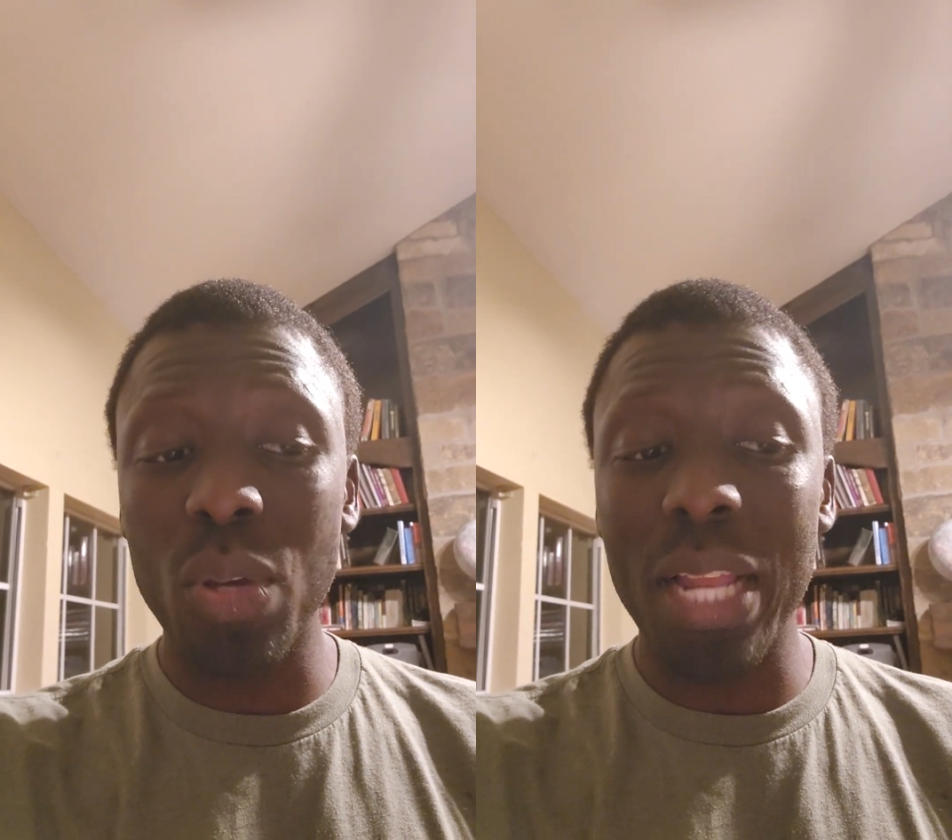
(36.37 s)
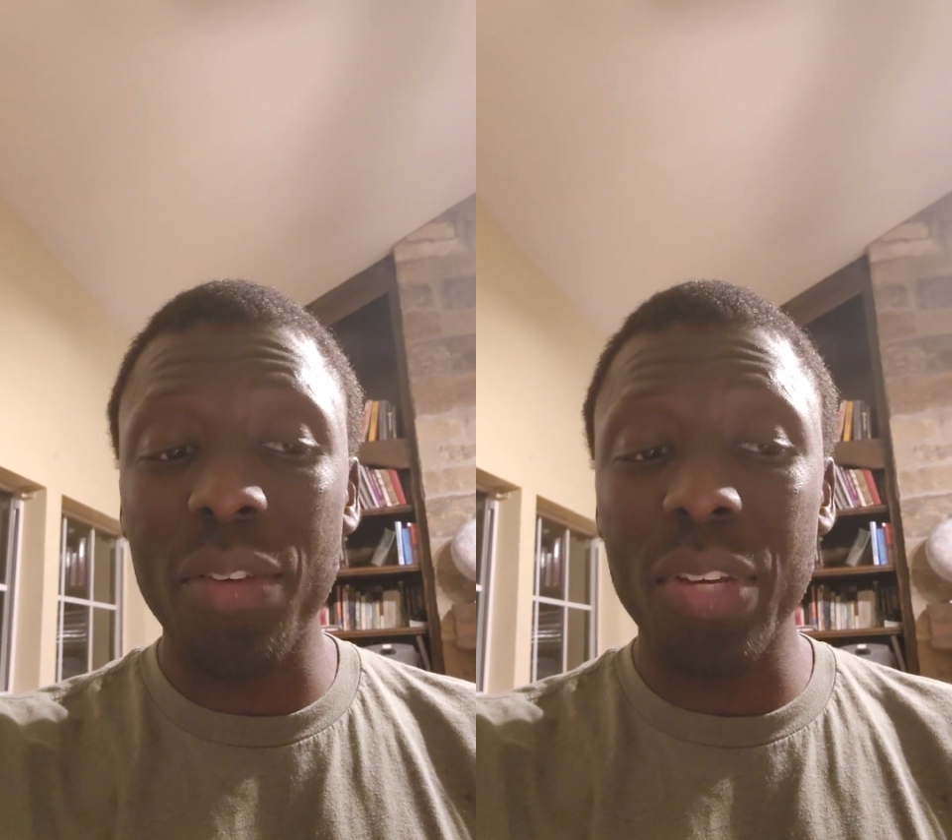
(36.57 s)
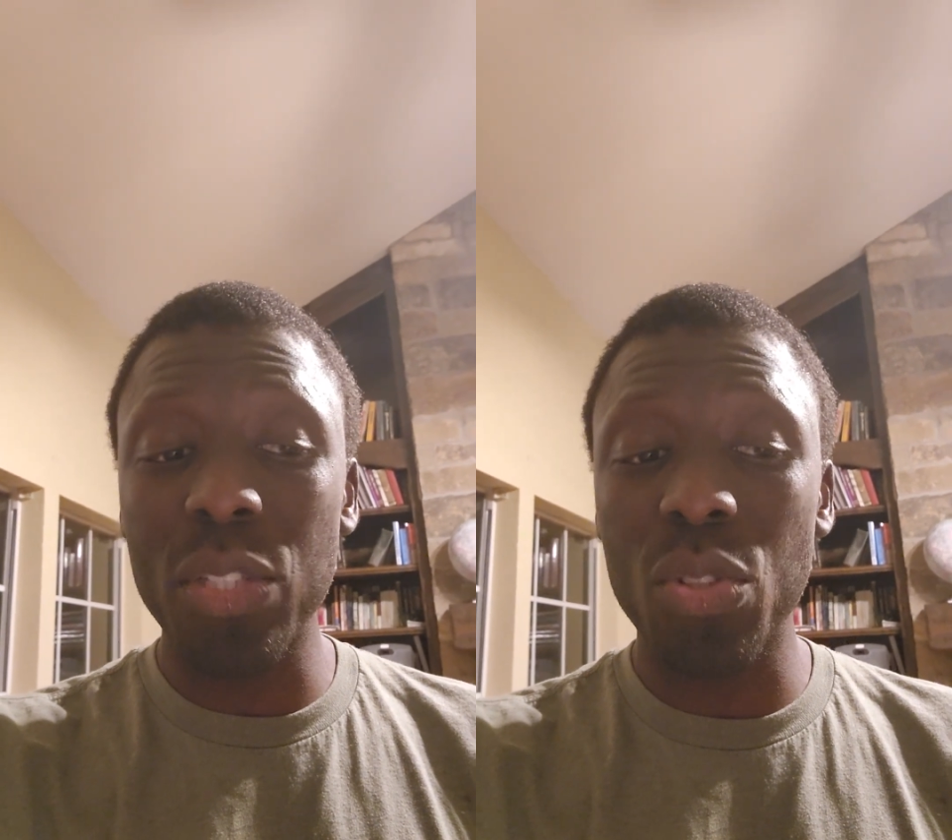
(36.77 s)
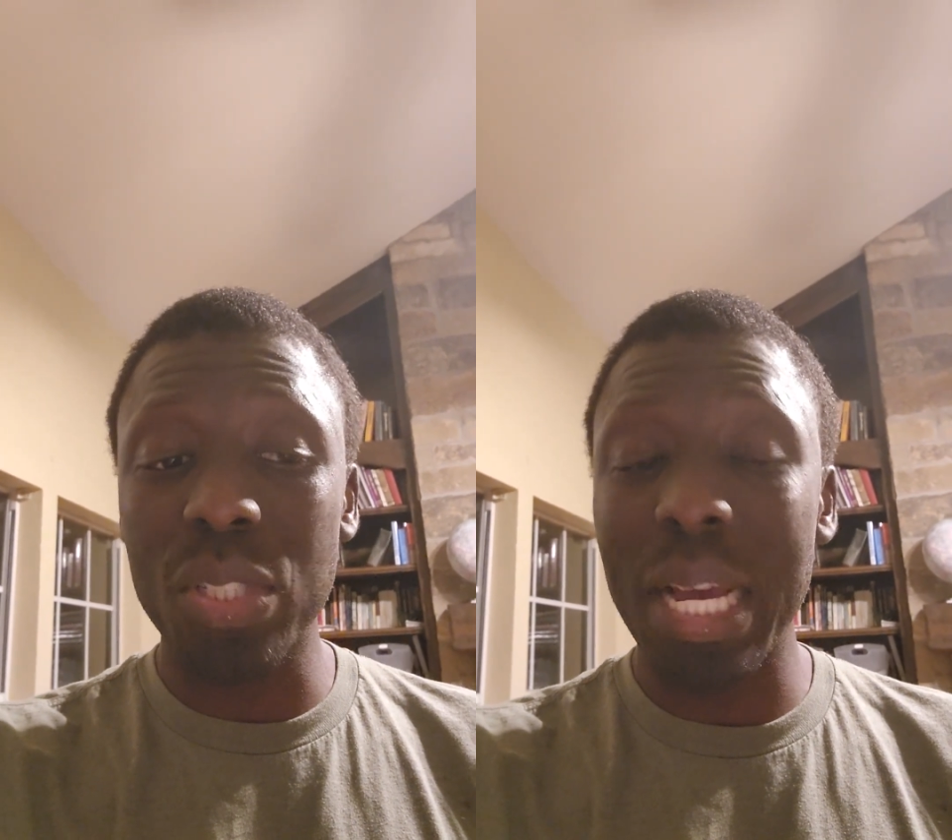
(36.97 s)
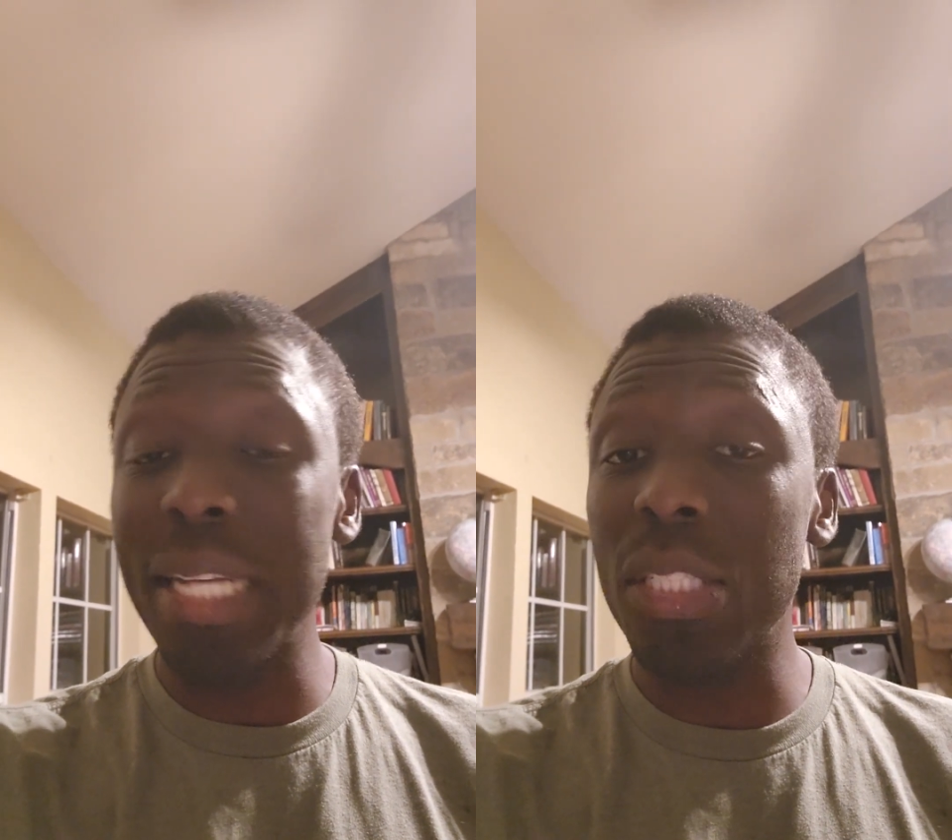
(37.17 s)
to elevate
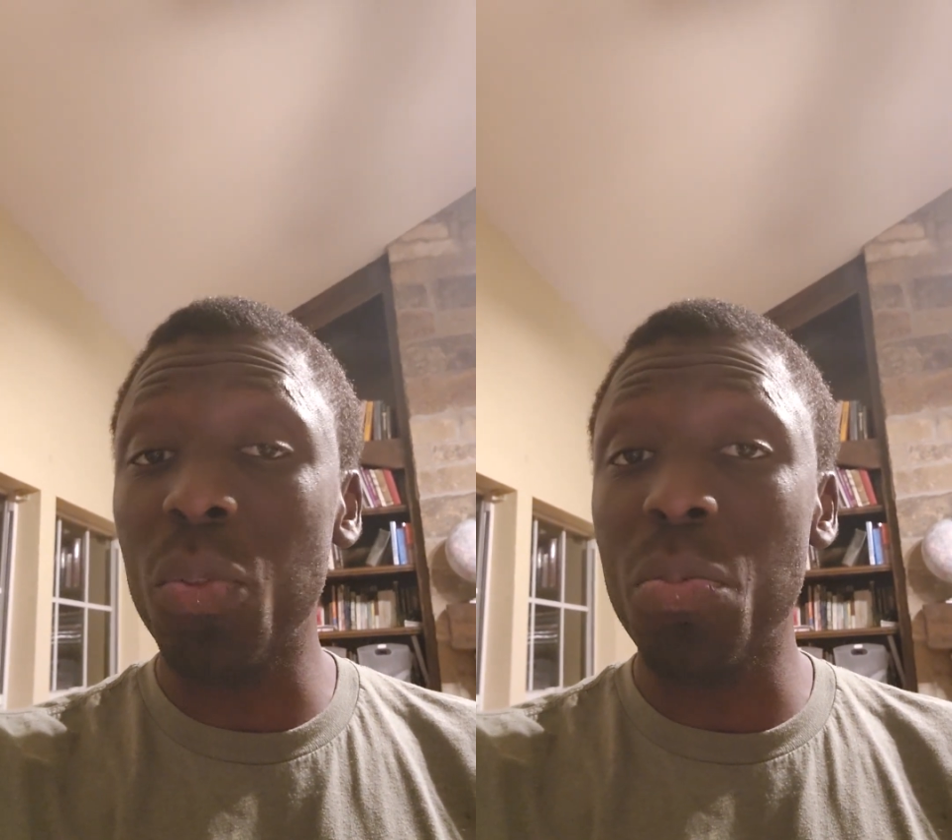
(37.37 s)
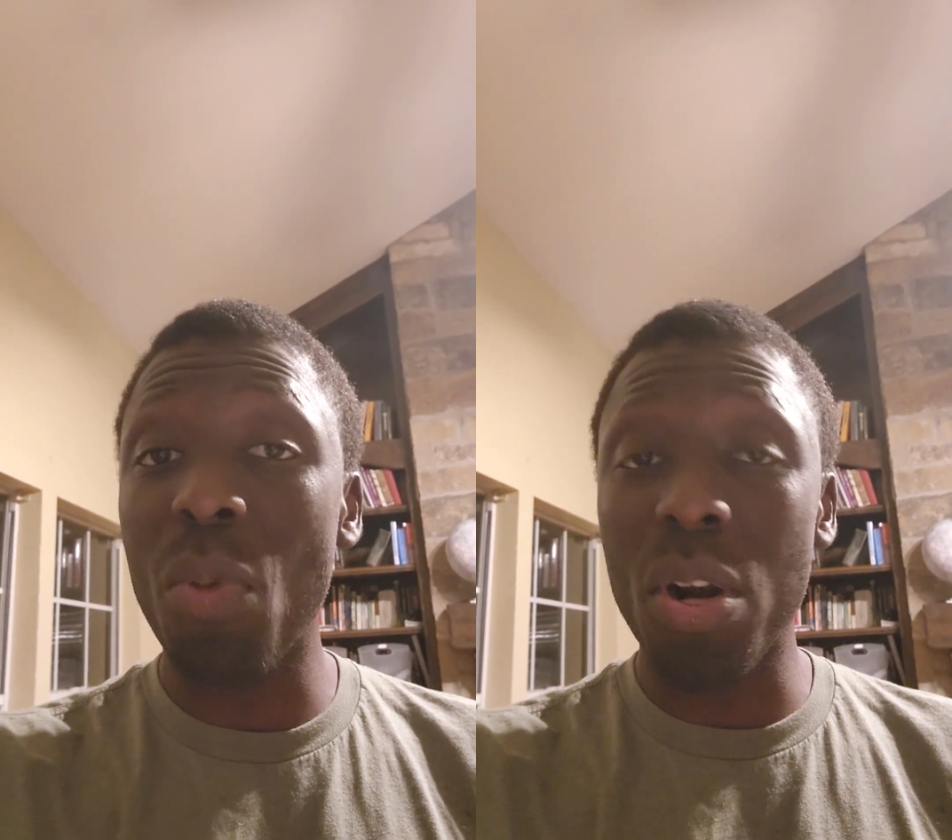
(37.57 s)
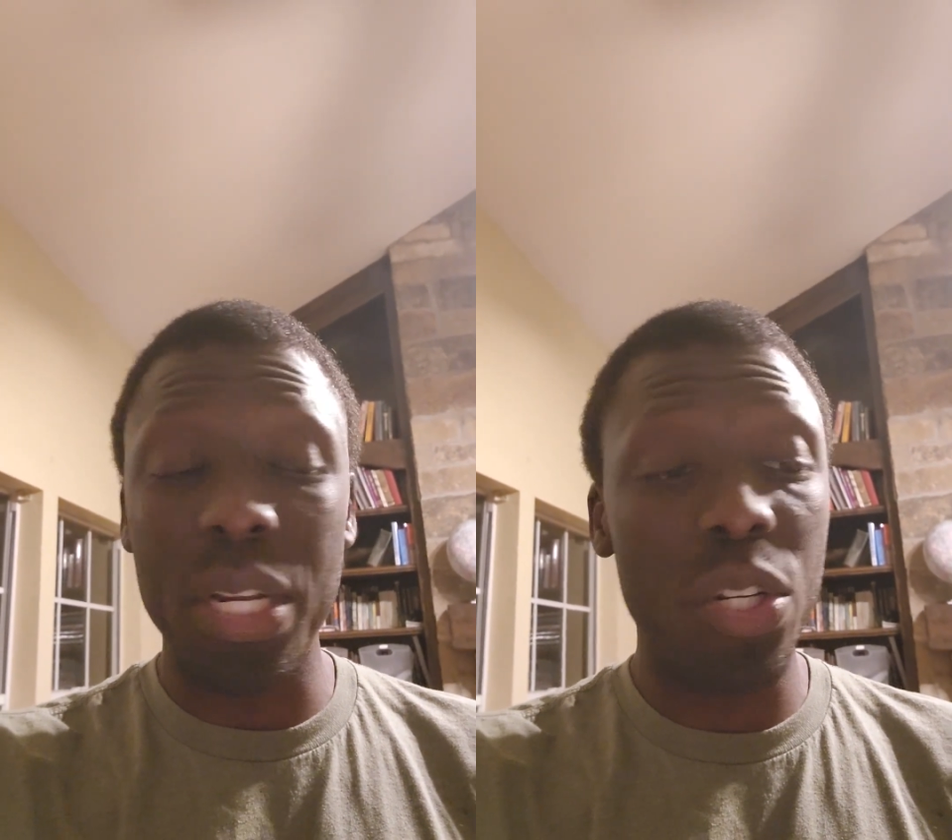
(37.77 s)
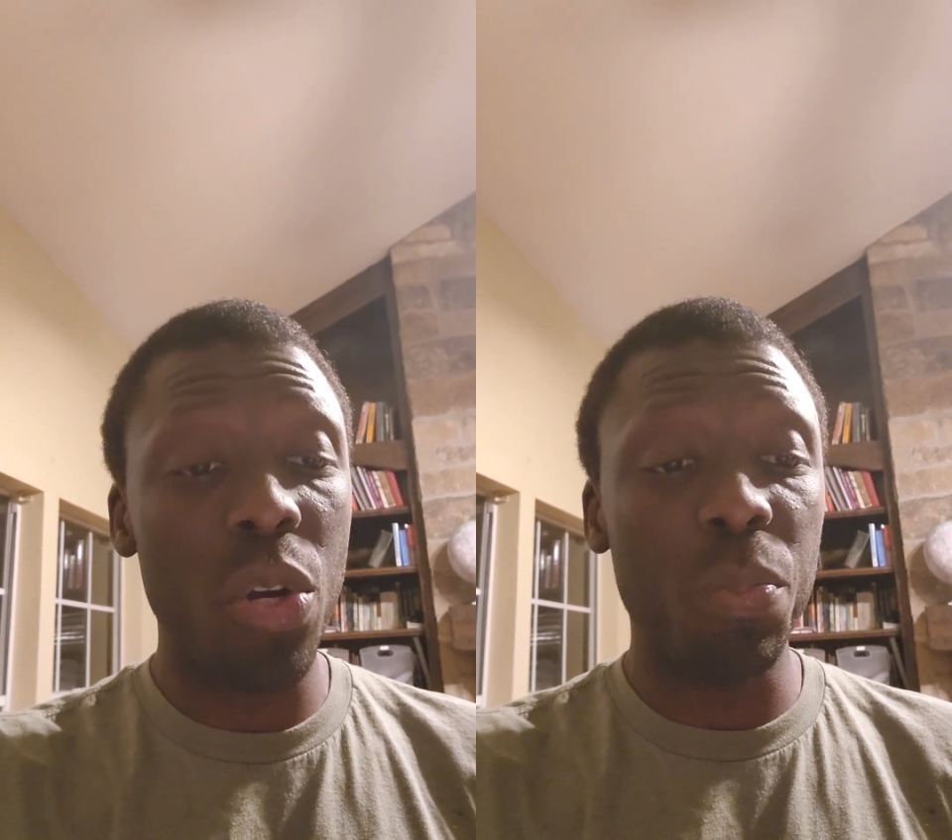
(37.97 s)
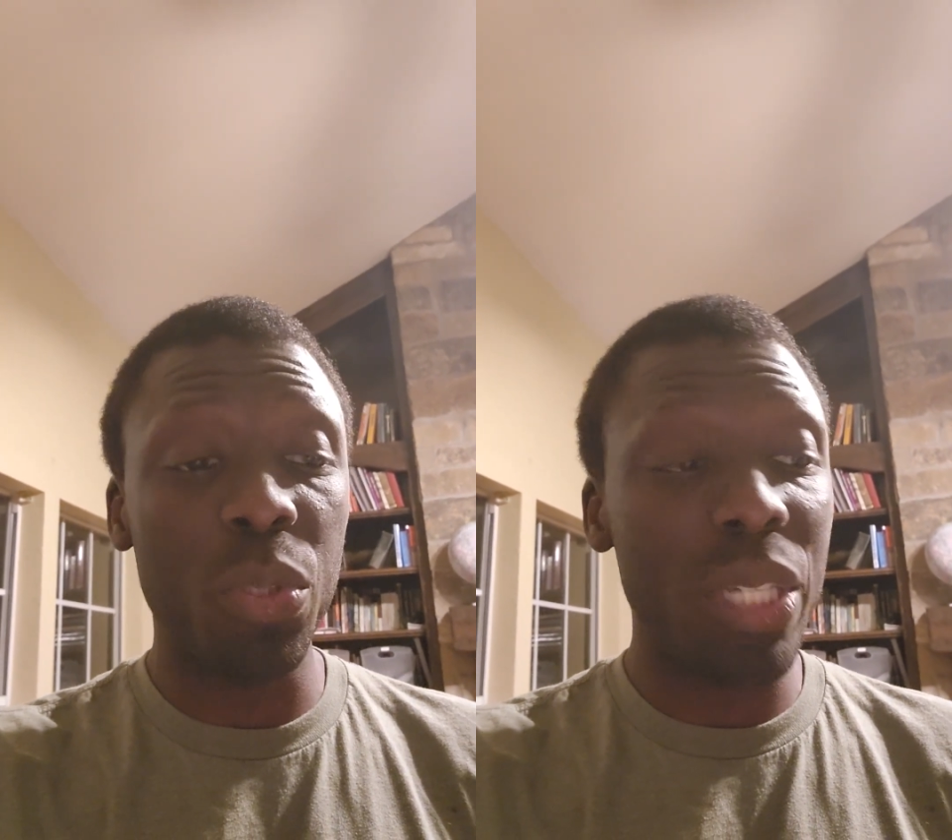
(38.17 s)
society with modern
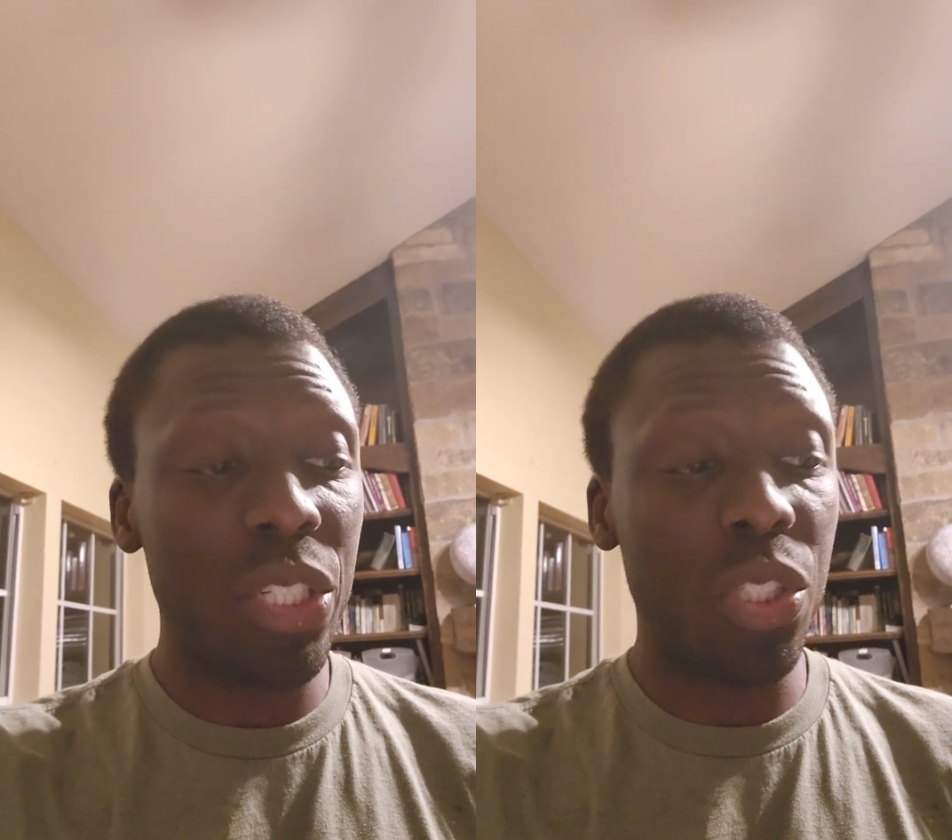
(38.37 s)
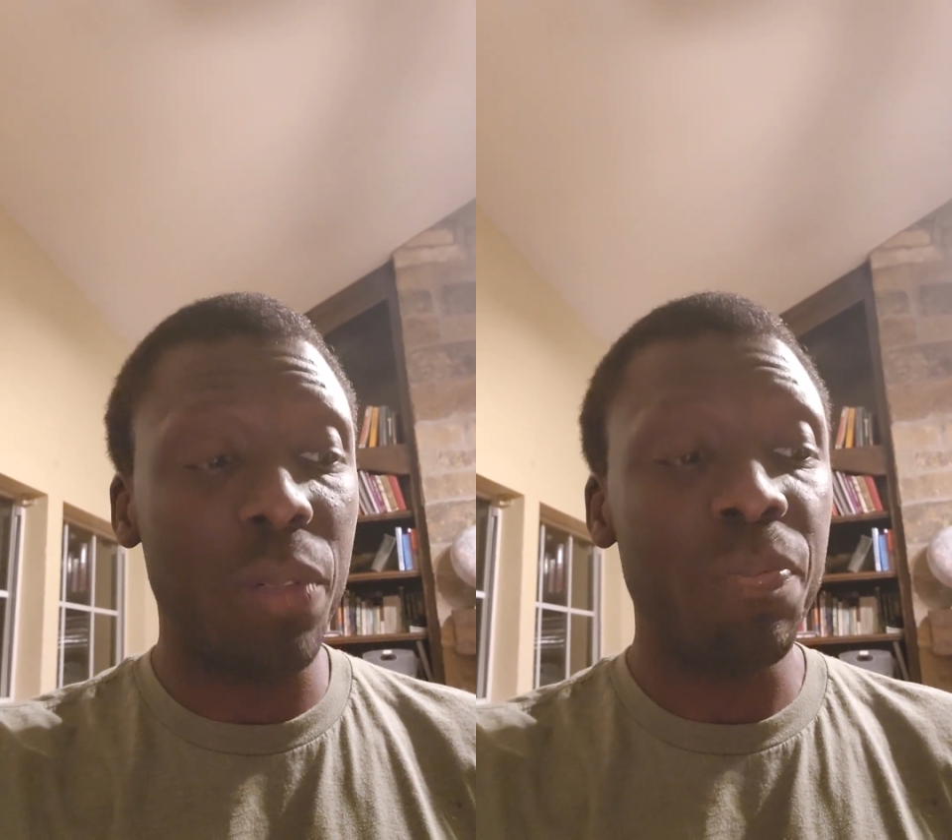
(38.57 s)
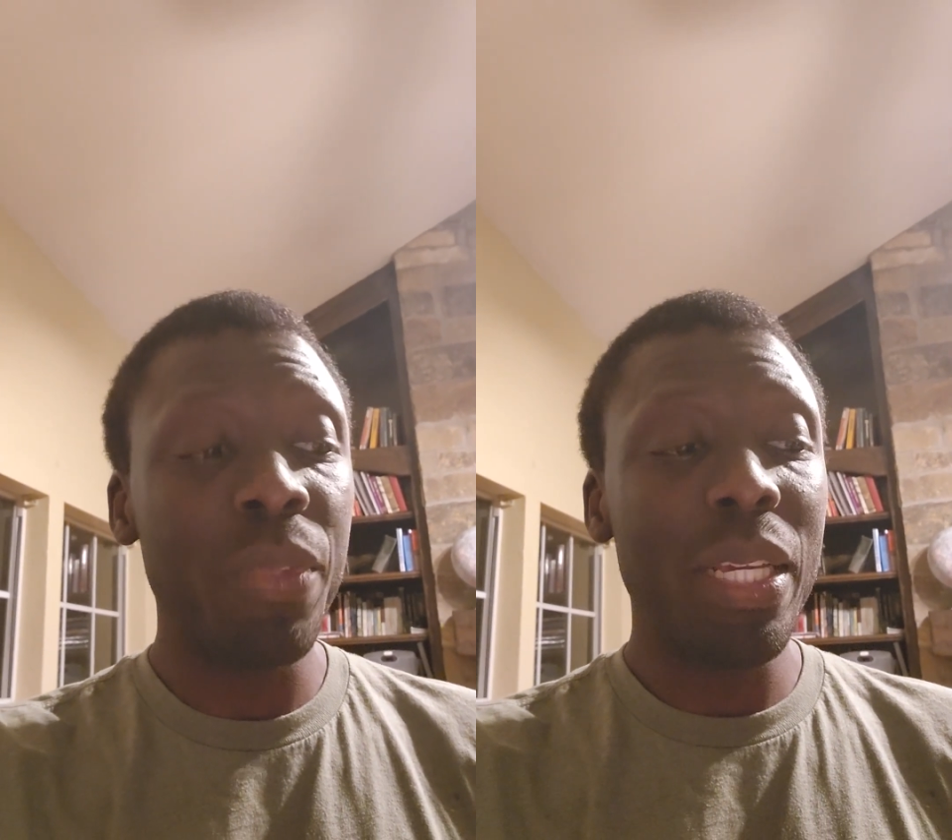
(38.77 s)
computation,